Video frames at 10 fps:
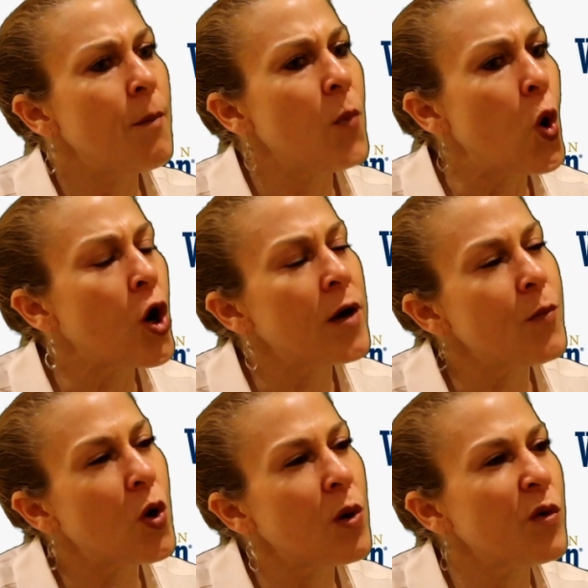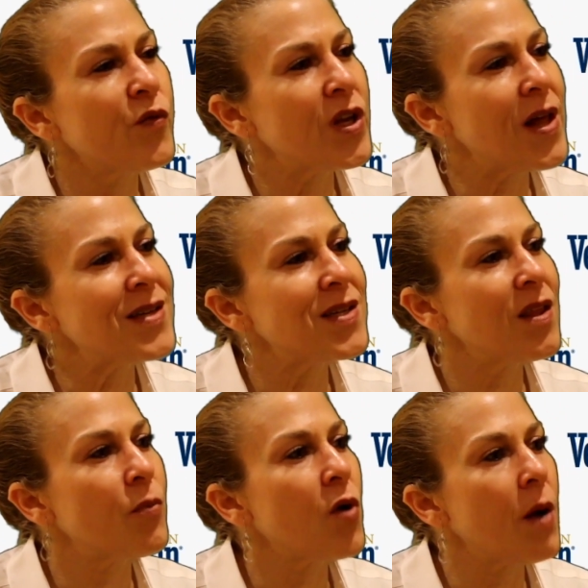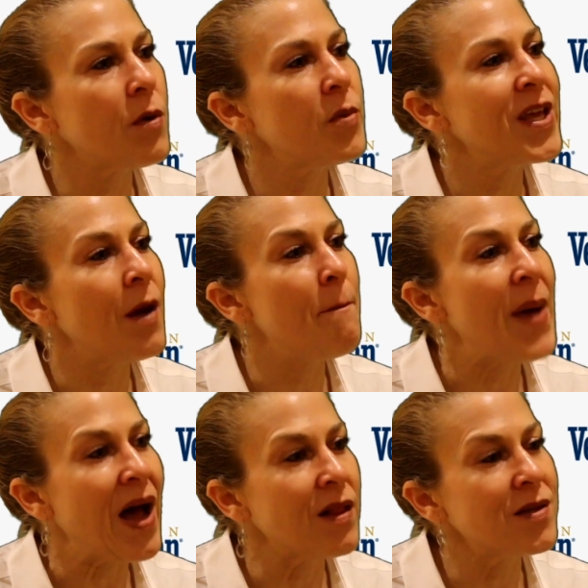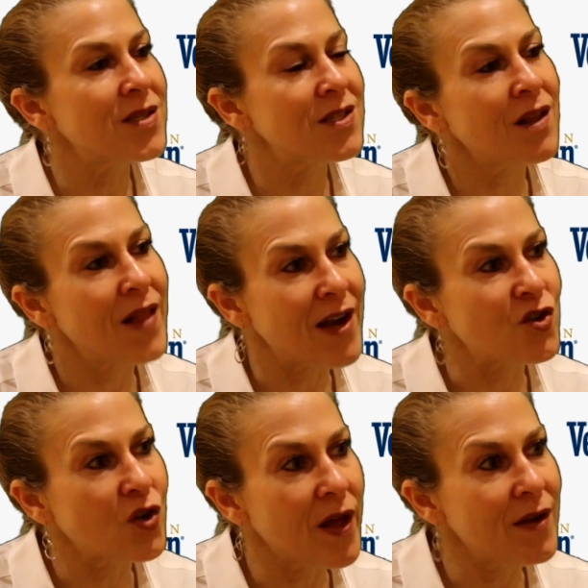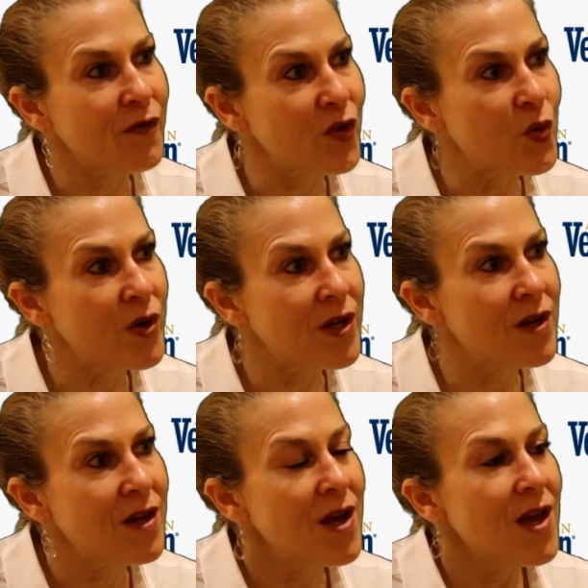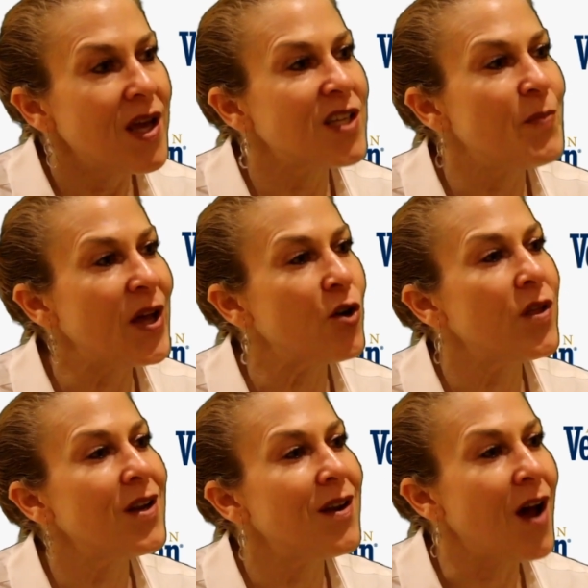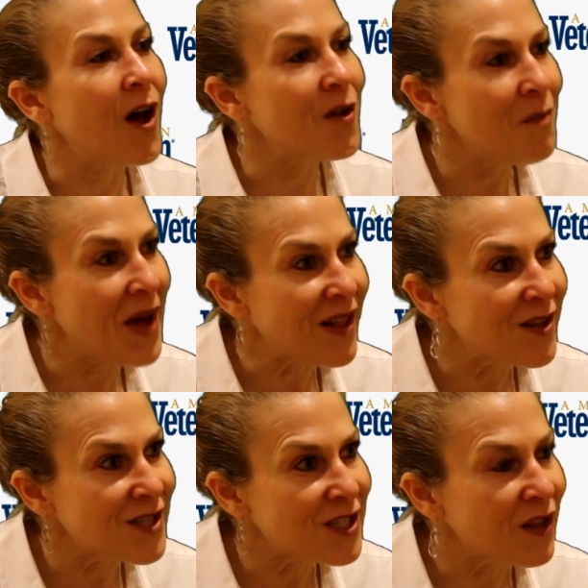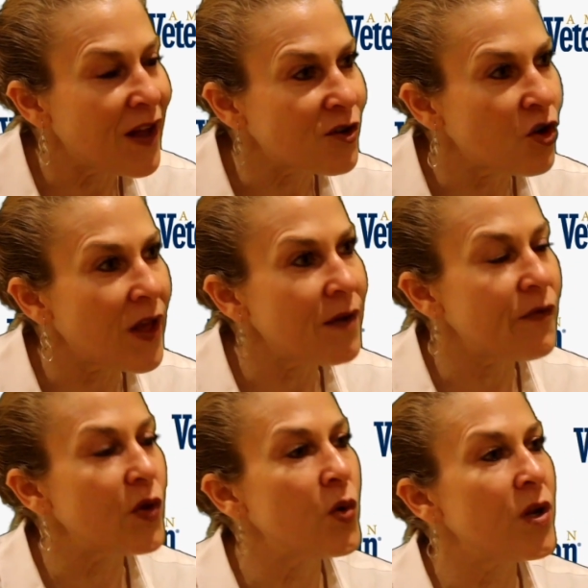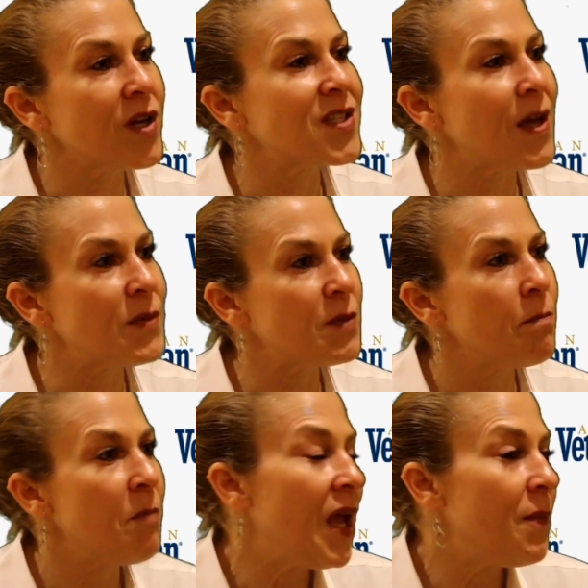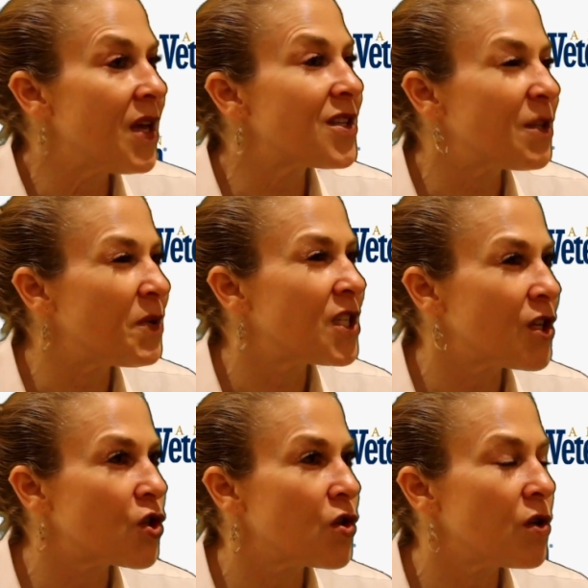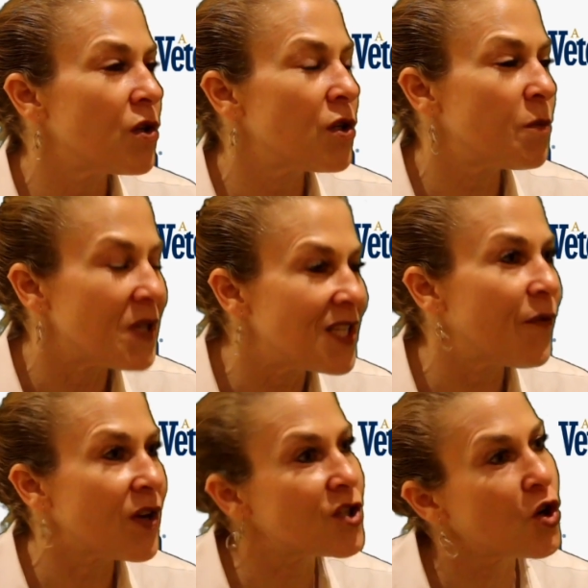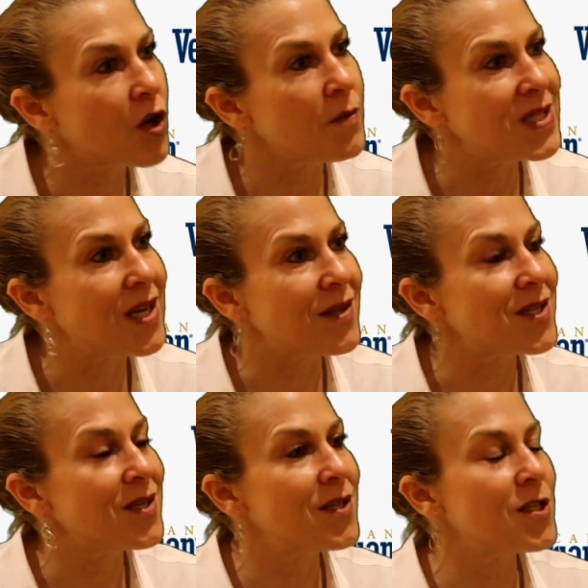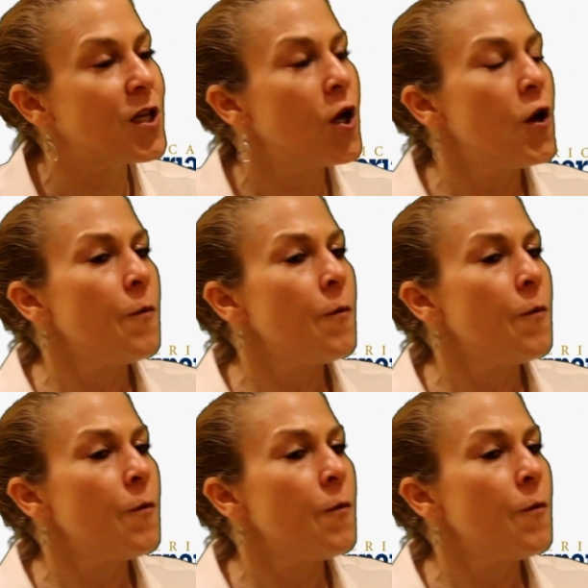More and more we're realizing that probably a balanced electrolyte fluid is better than an unbalanced electrolyte fluid, except maybe in specific circumstances